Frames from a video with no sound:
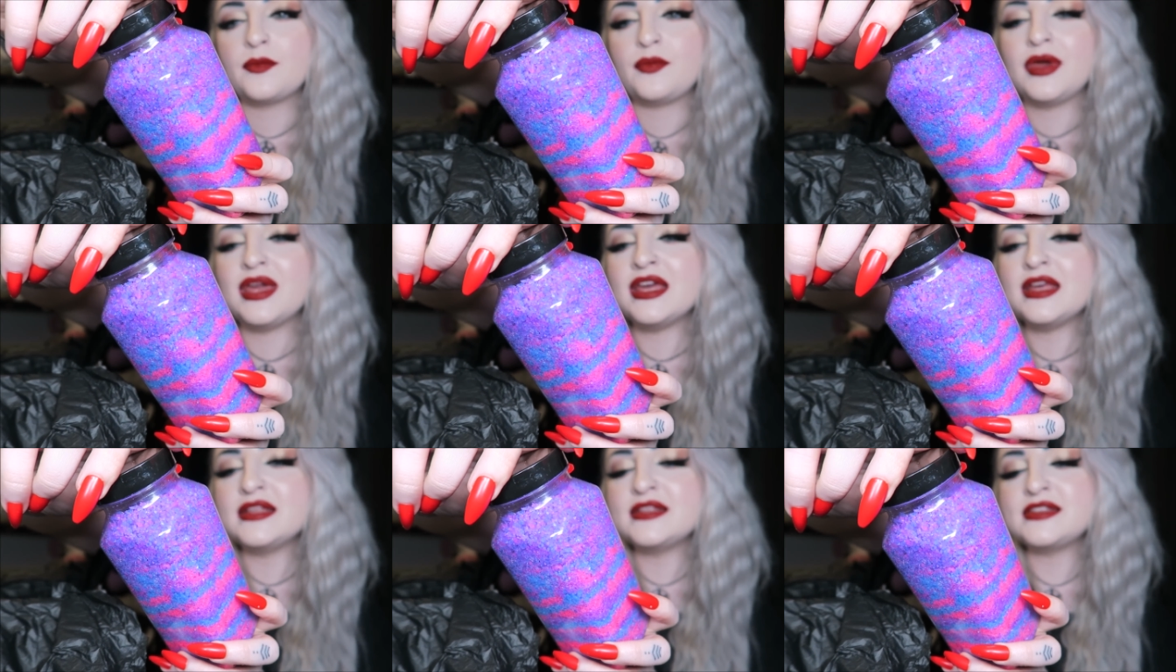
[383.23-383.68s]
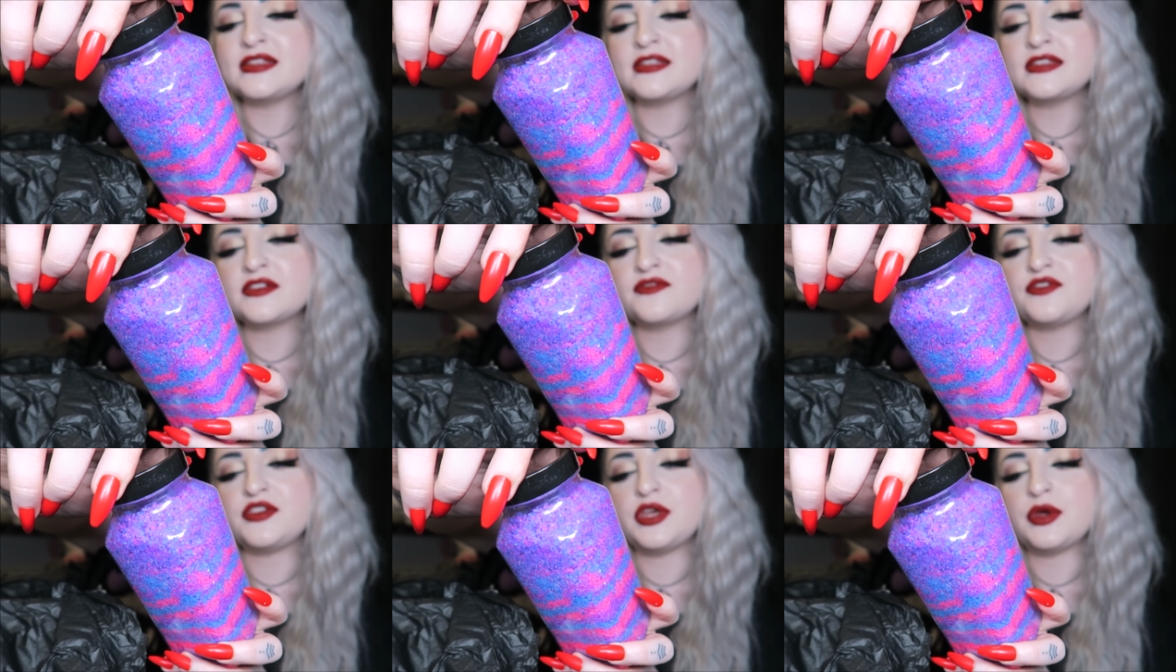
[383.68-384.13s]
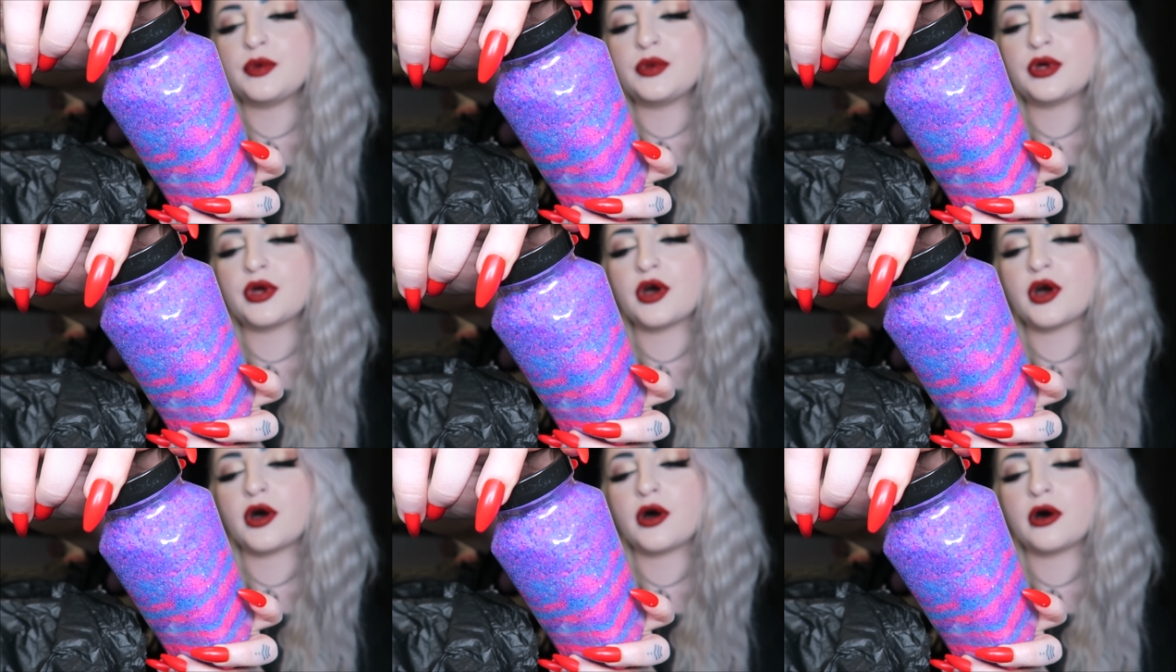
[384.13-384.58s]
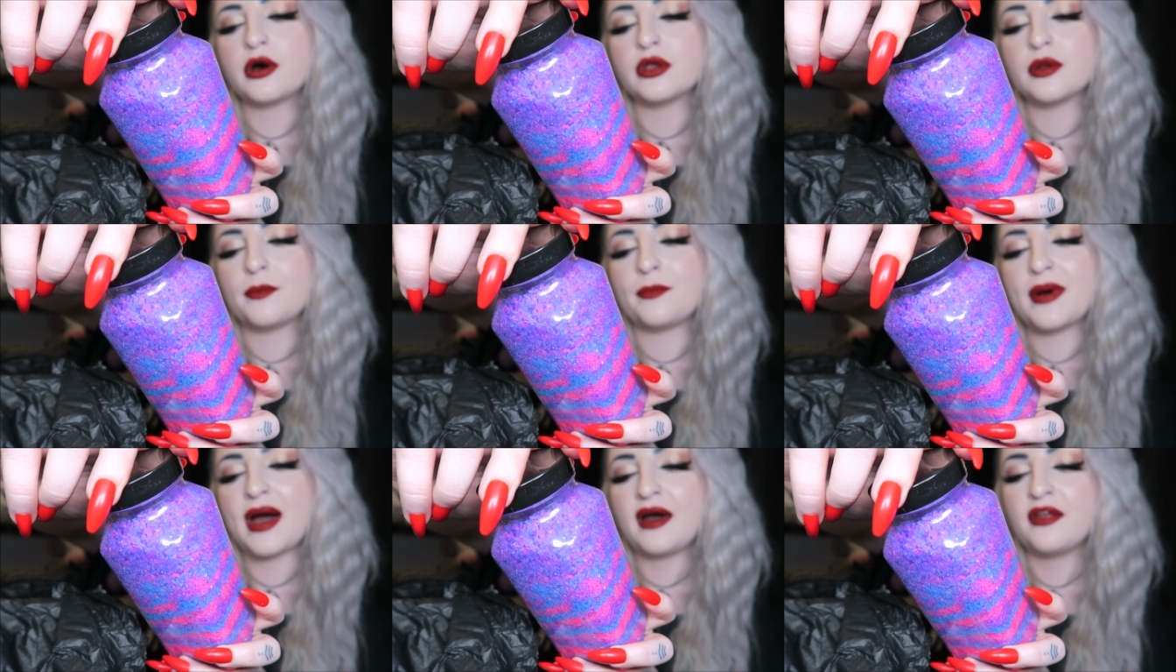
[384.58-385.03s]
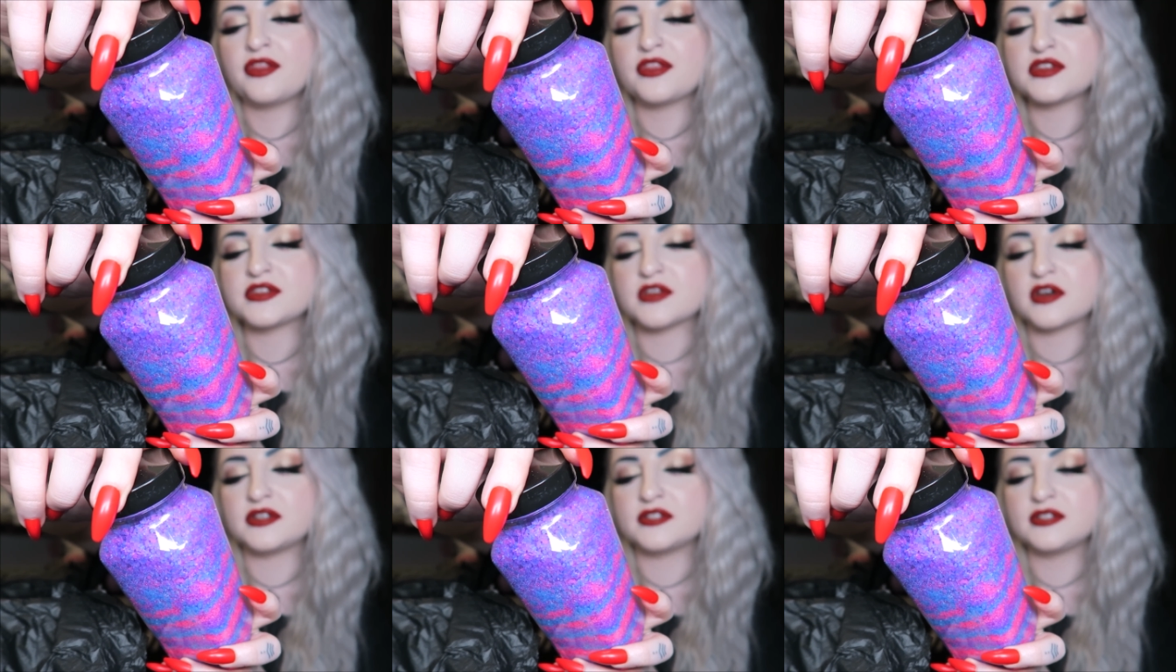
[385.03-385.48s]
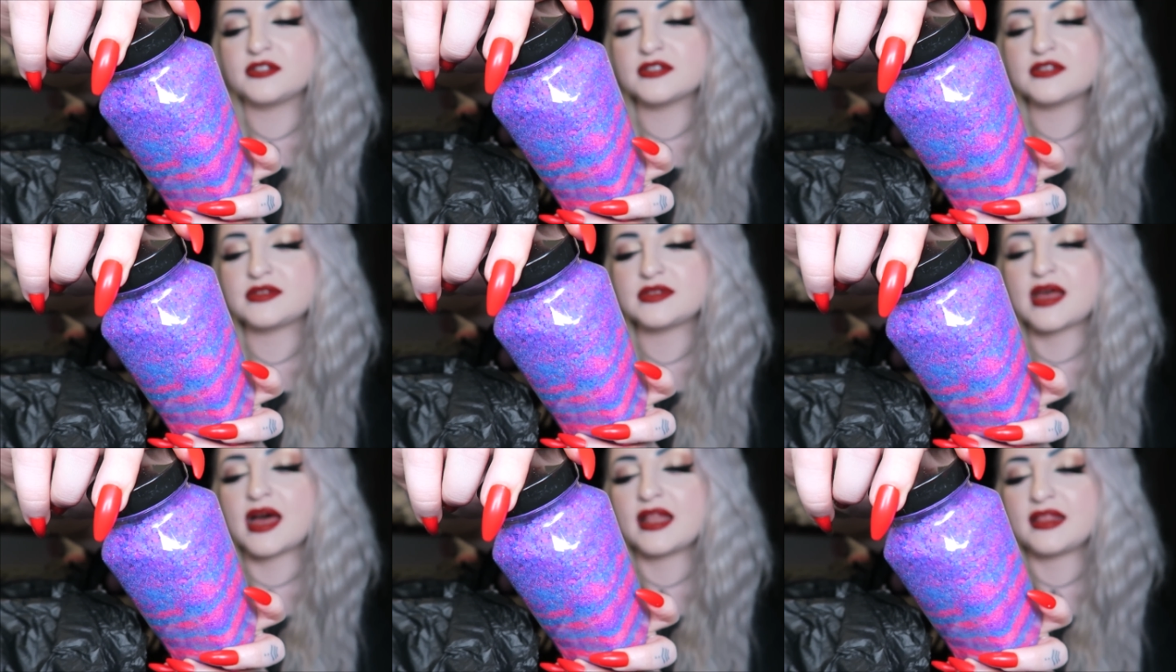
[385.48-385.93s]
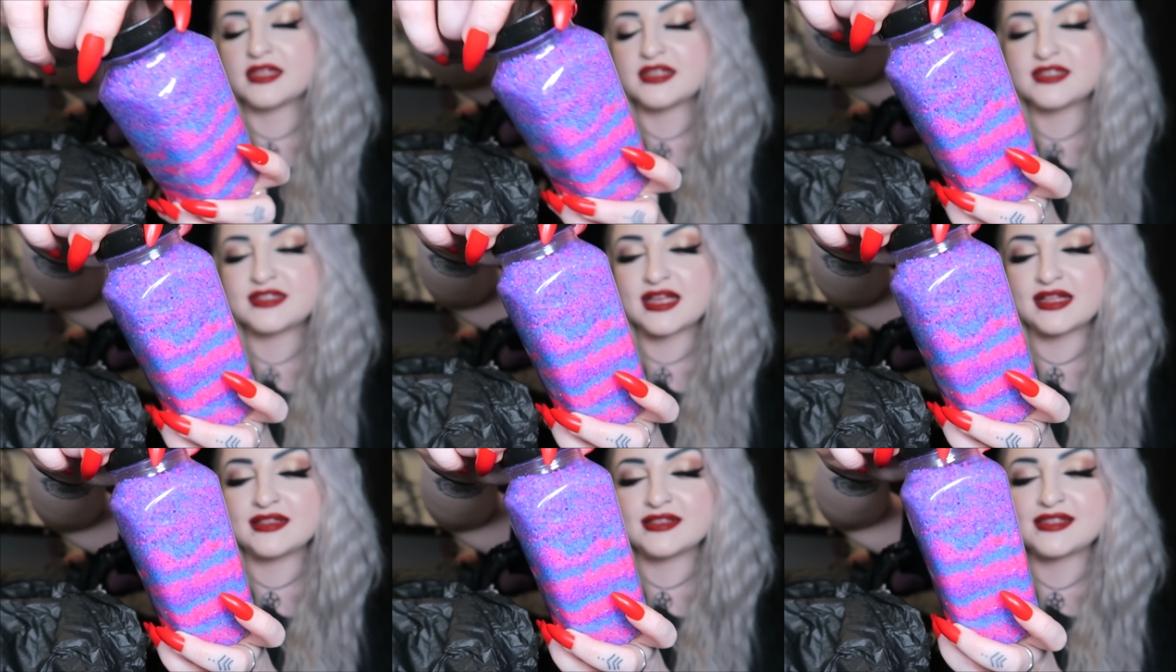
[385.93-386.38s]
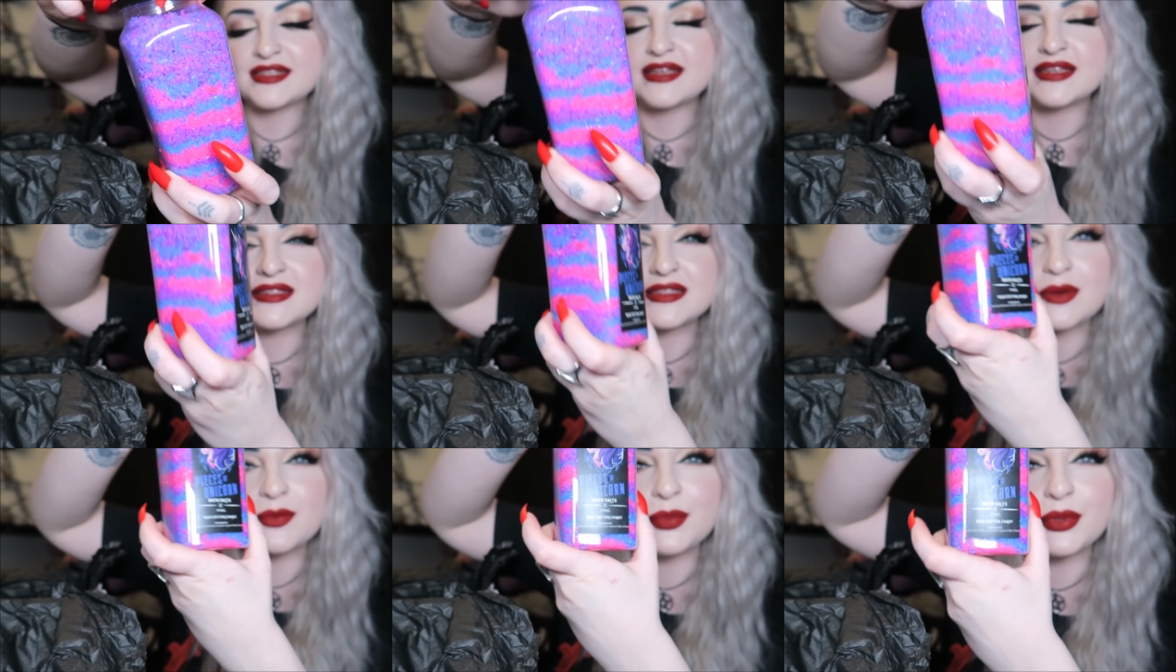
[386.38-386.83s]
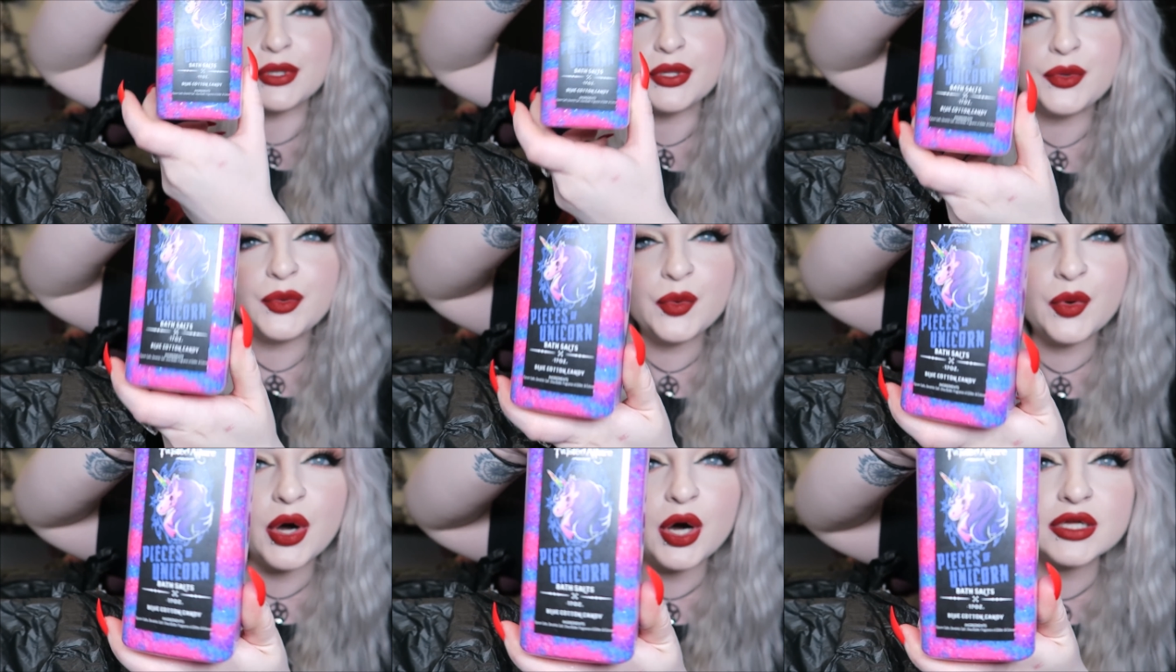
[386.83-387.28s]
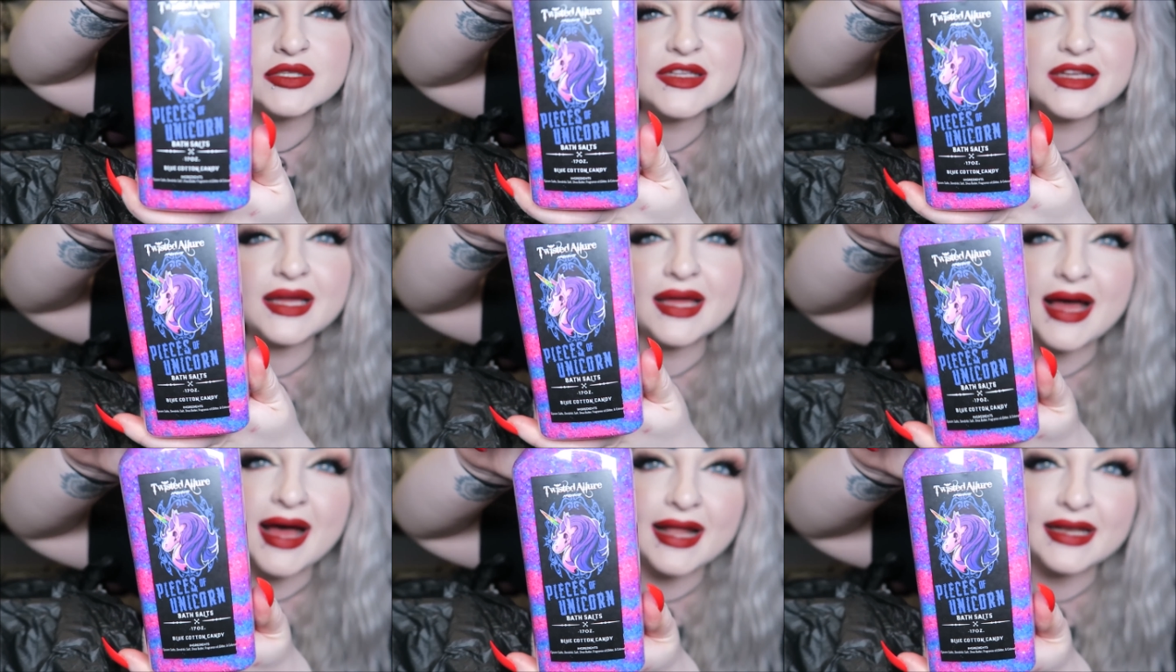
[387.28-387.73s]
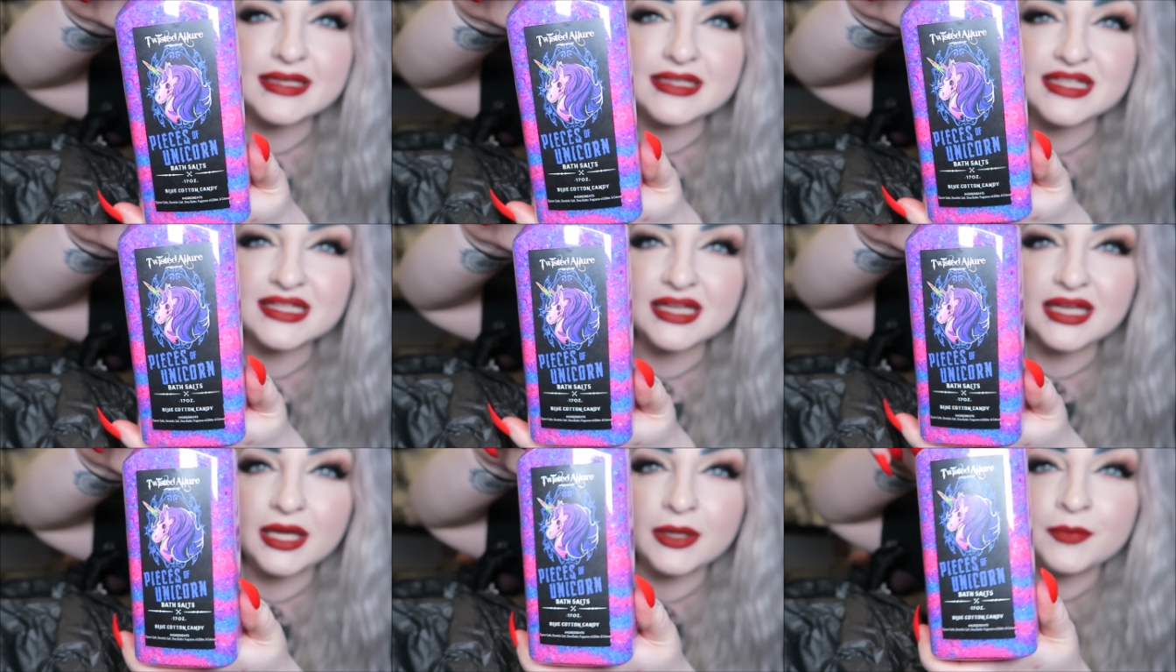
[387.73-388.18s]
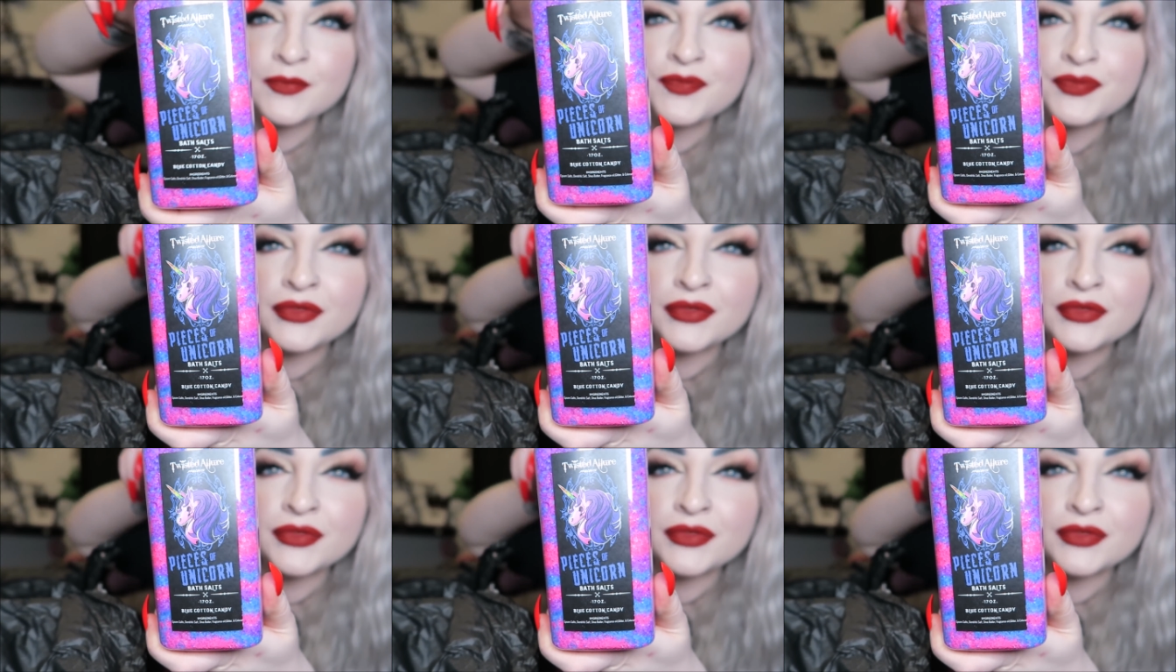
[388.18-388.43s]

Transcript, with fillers: pieces of unicorn bath salts and the scent is blue cotton candy